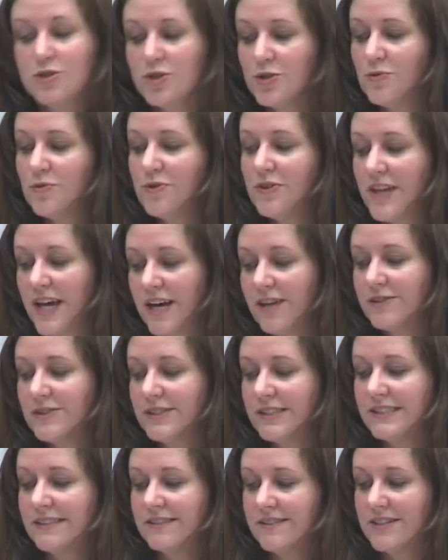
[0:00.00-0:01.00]

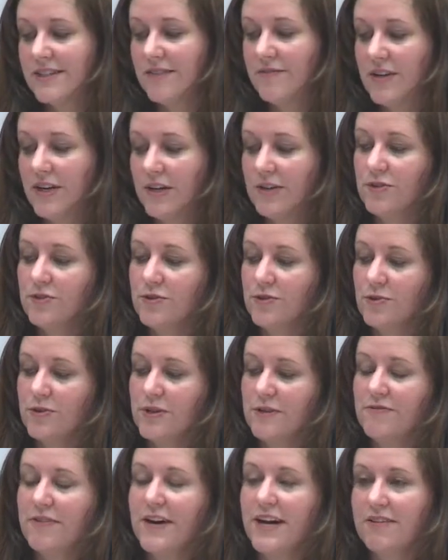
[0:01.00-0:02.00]

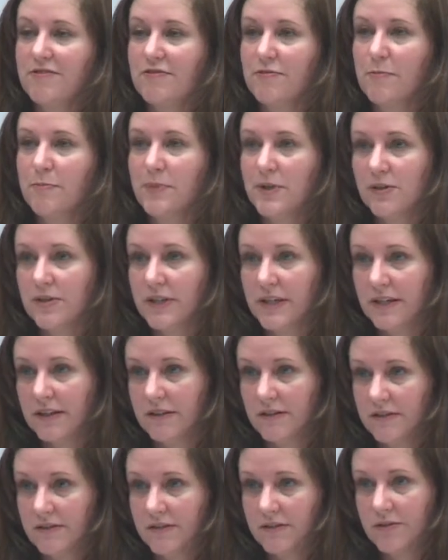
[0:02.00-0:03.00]
2,735
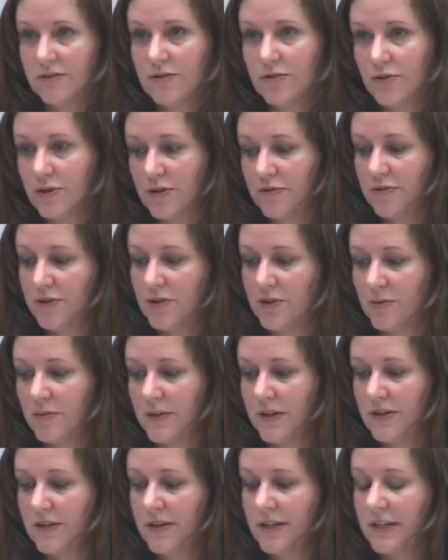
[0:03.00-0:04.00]
billion, or if you're an
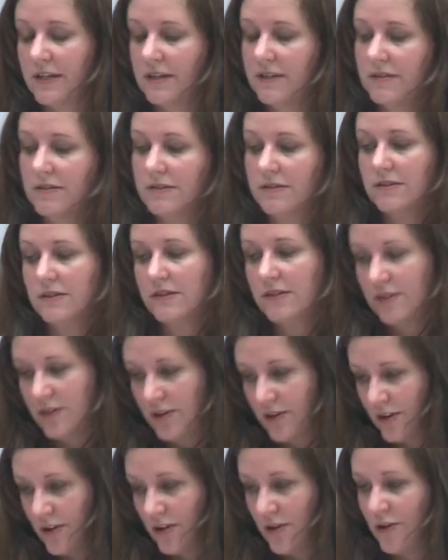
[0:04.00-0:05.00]
American,
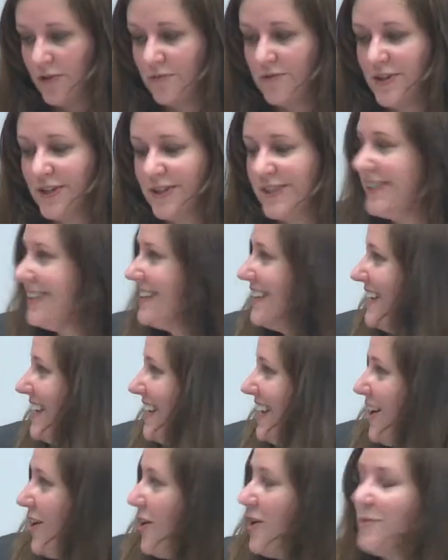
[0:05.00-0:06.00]
over
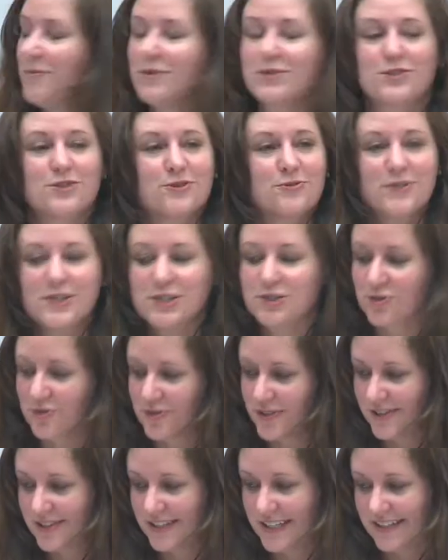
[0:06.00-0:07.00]
almost 3
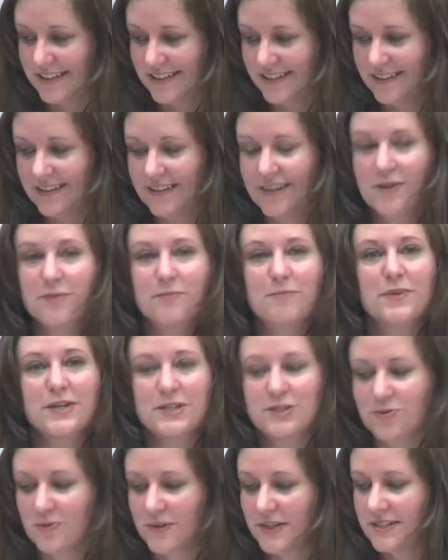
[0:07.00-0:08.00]
trillion
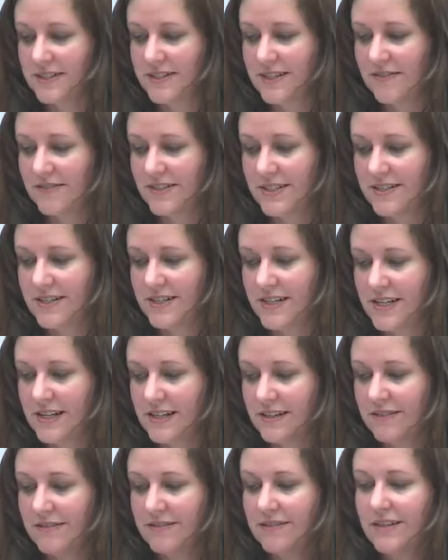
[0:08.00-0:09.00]
by
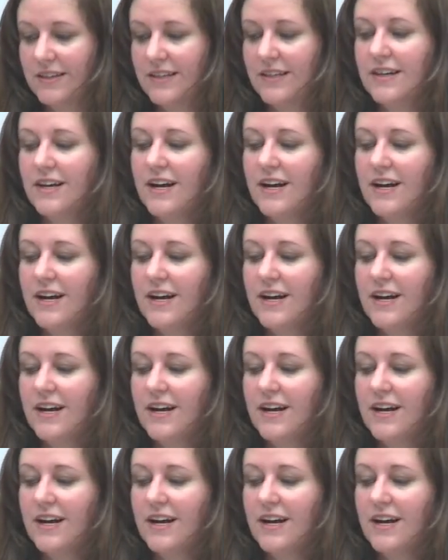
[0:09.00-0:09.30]
2017.